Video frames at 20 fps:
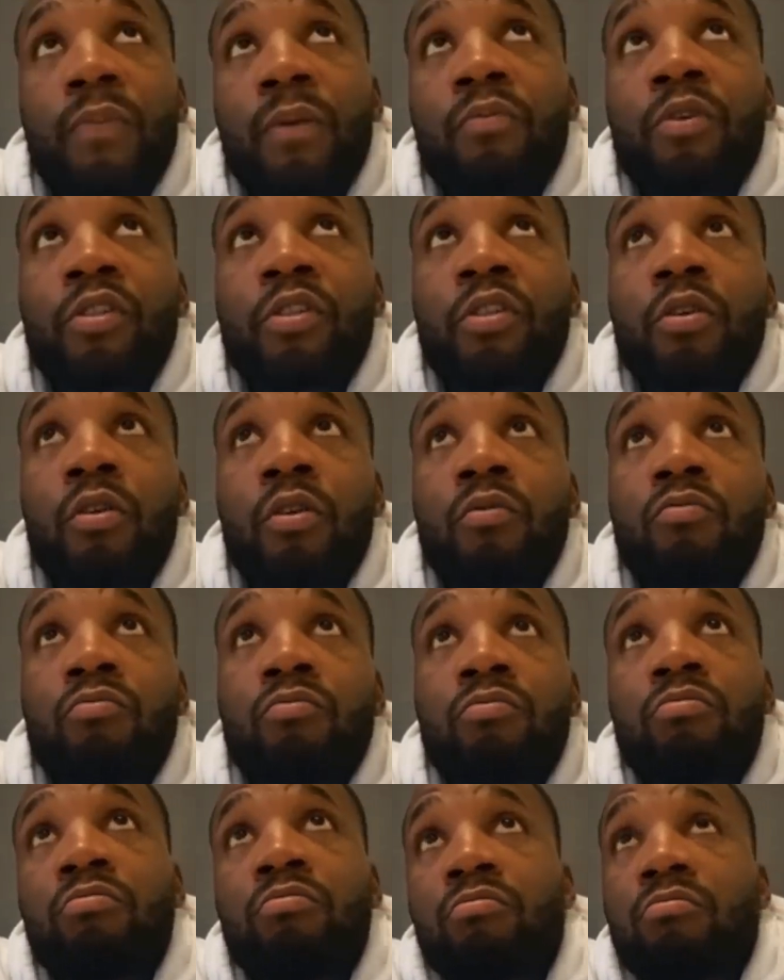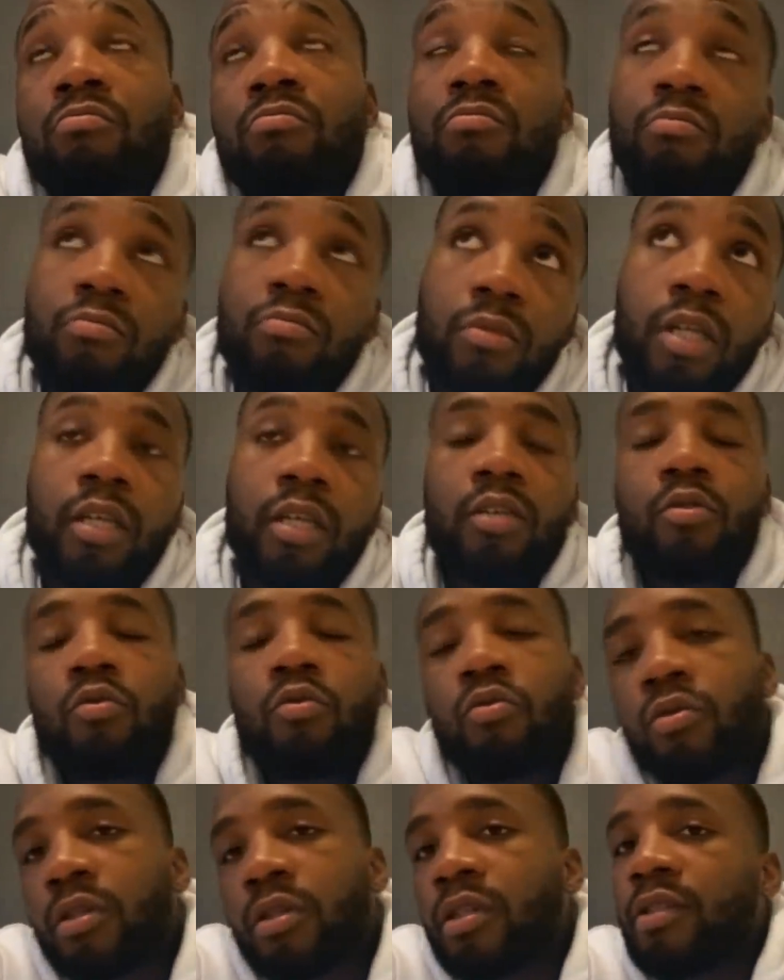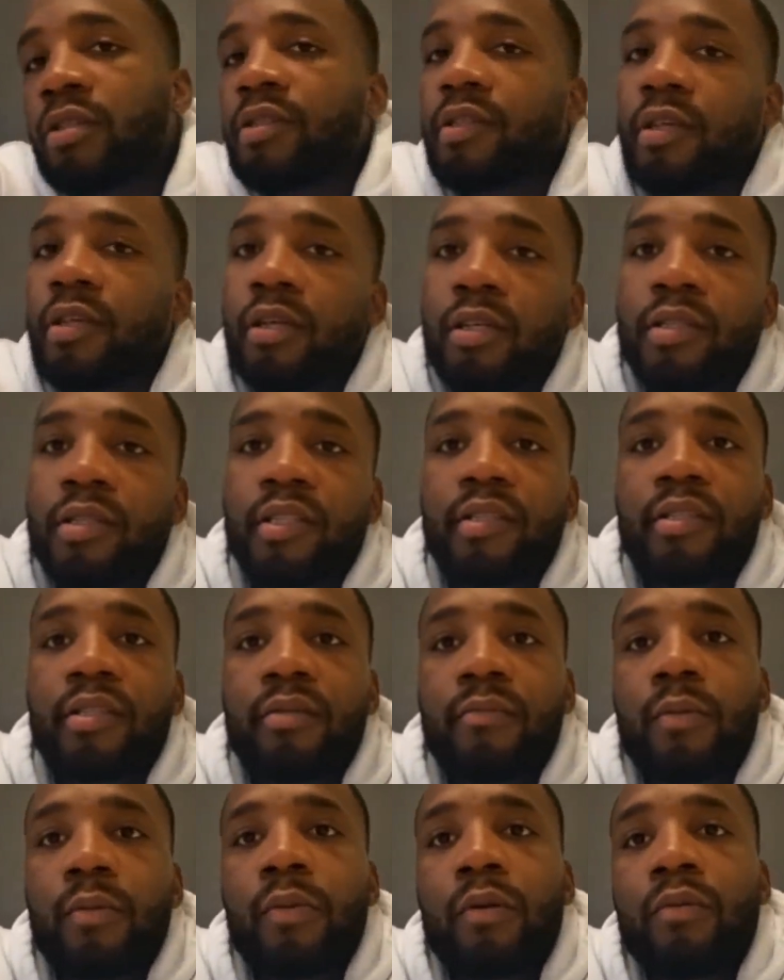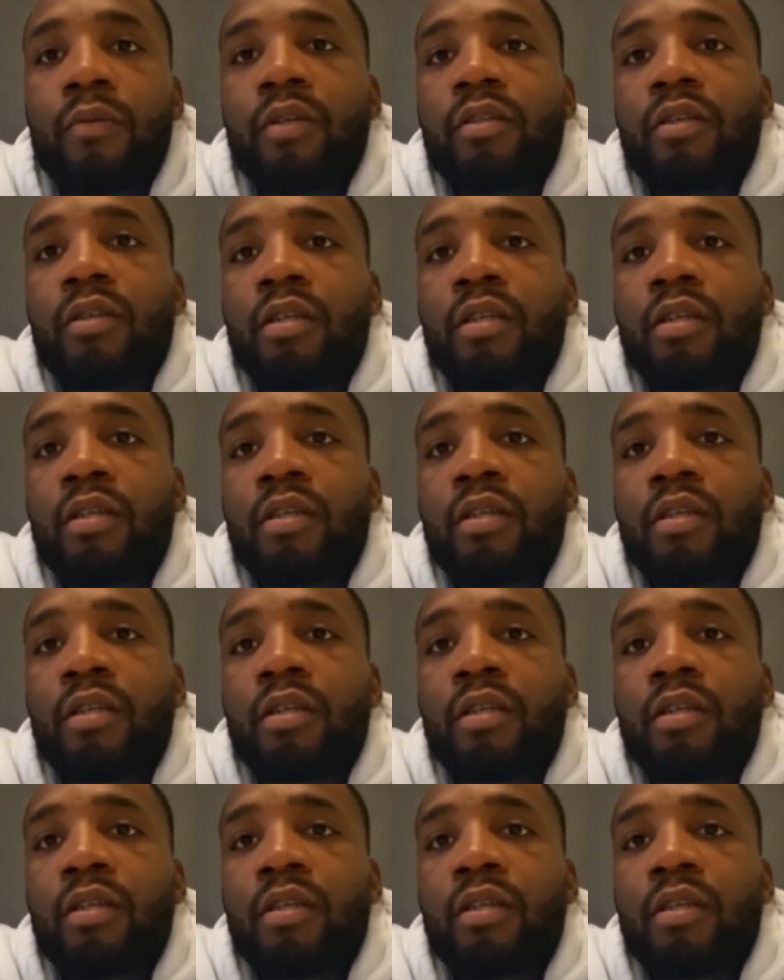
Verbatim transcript: probably to go in late August, early September probably.